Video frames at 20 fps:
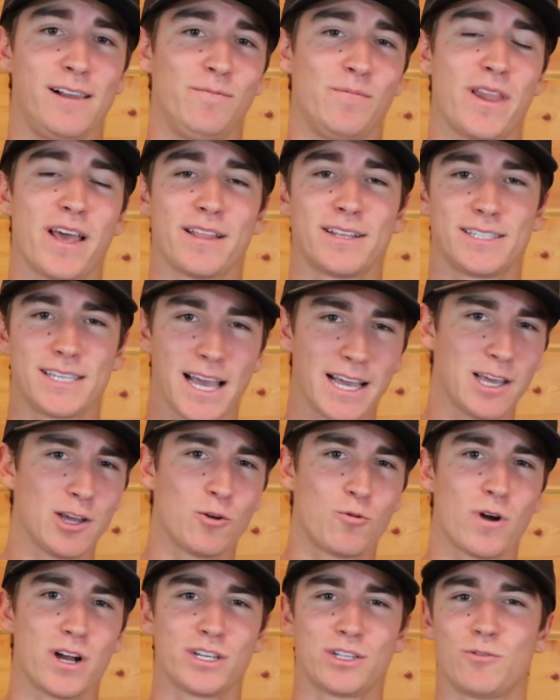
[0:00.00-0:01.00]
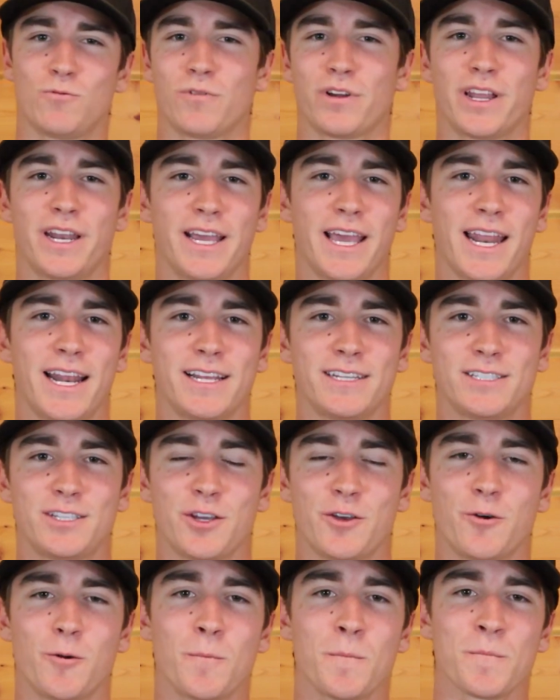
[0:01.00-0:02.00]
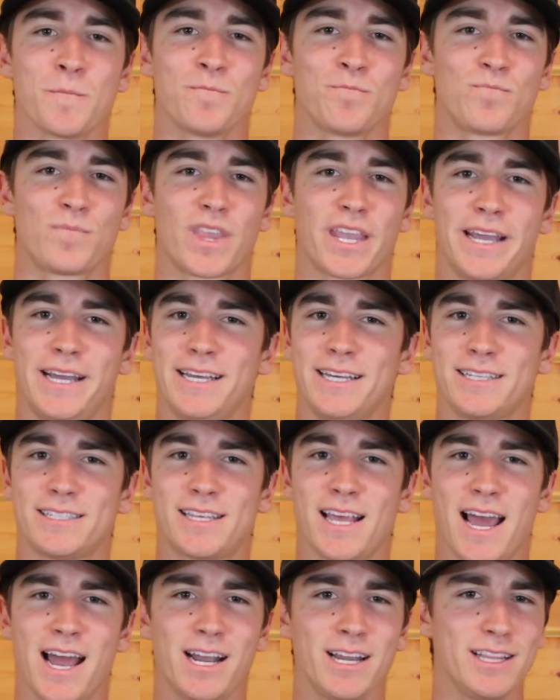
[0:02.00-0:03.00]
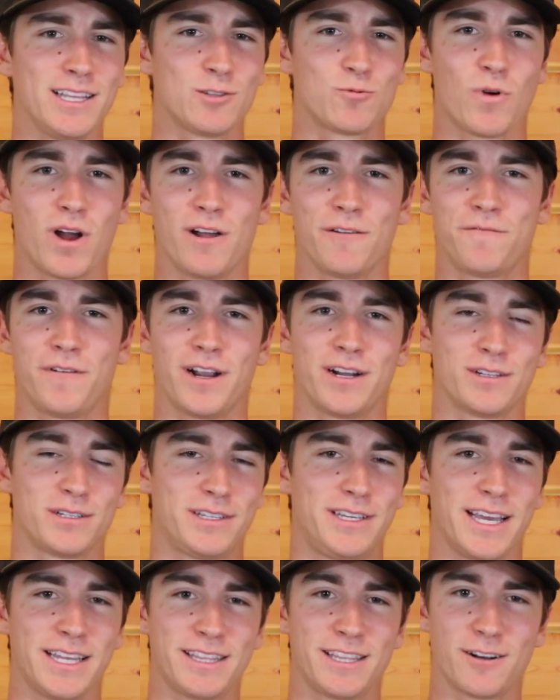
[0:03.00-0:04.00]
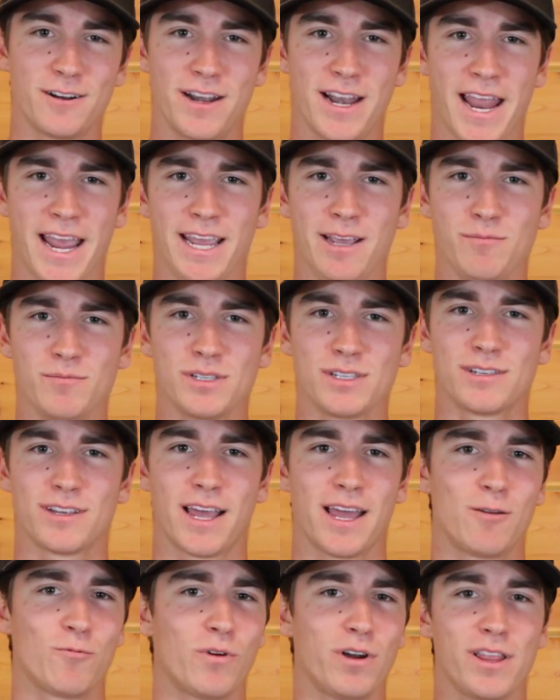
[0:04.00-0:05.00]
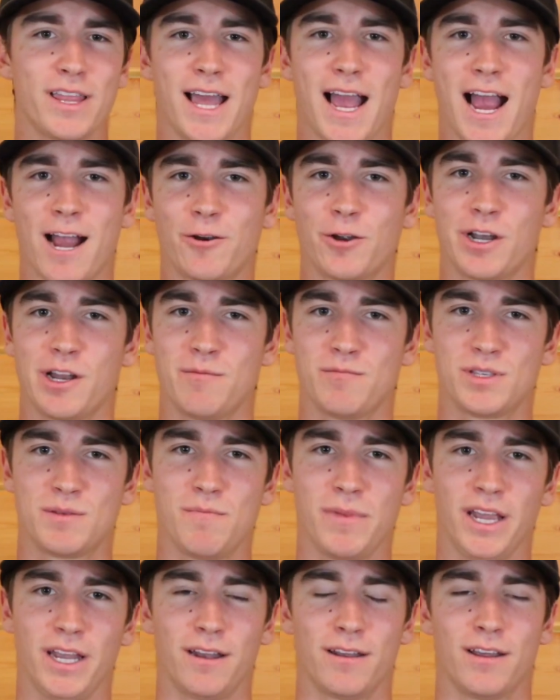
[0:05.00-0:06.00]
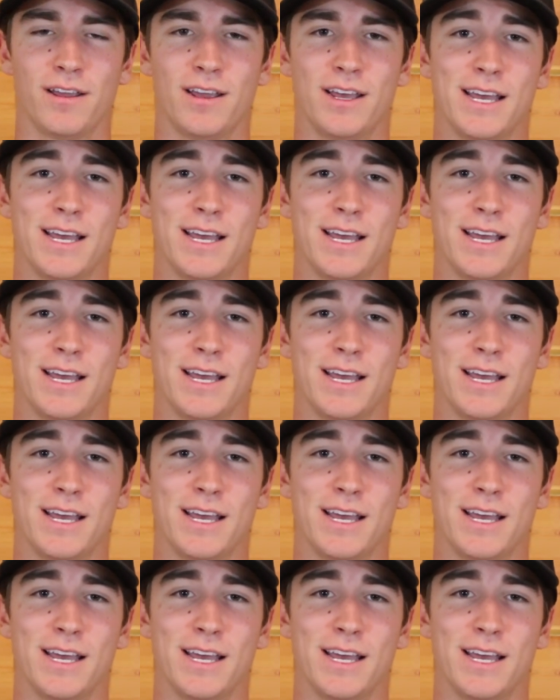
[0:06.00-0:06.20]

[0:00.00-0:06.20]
Now, the second question we're gonna get into is how do these wildfires get their names and what do the acronyms mean?